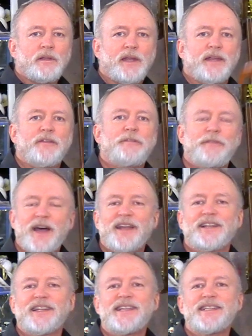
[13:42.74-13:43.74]
And
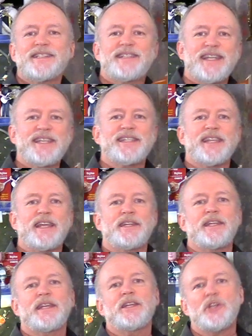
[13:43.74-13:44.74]
finally,
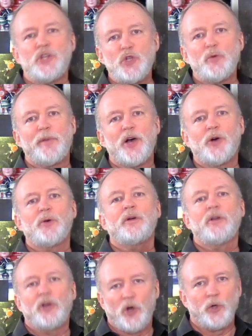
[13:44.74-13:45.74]
descending new bow,
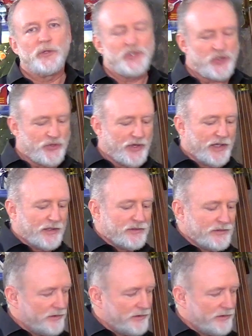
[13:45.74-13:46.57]
old string.